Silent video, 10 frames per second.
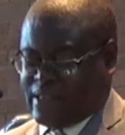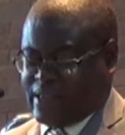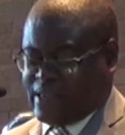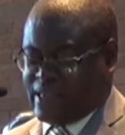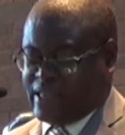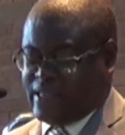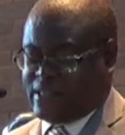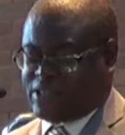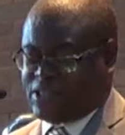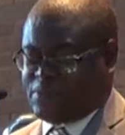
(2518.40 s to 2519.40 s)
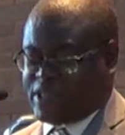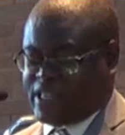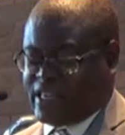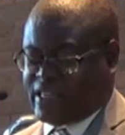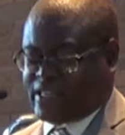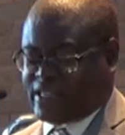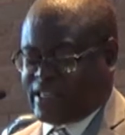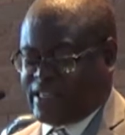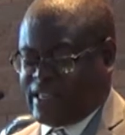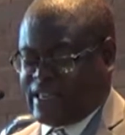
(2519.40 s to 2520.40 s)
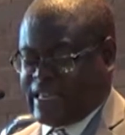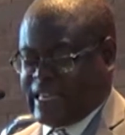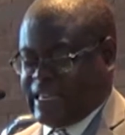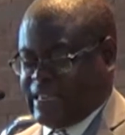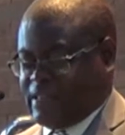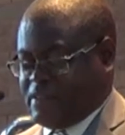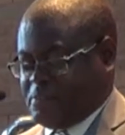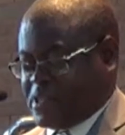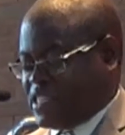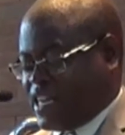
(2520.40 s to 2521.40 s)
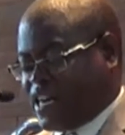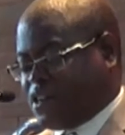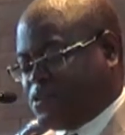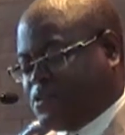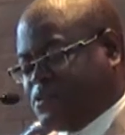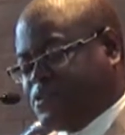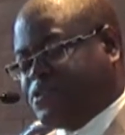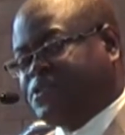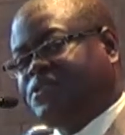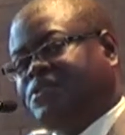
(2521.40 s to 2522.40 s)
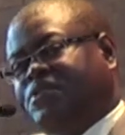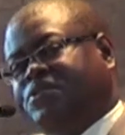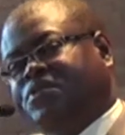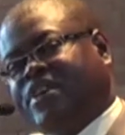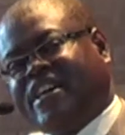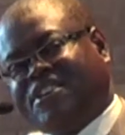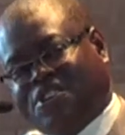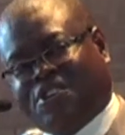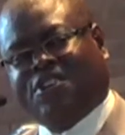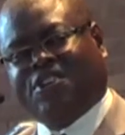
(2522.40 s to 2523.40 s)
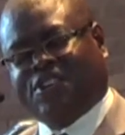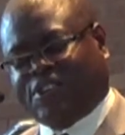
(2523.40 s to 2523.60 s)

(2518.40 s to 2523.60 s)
And I hear someone ask, But how do I know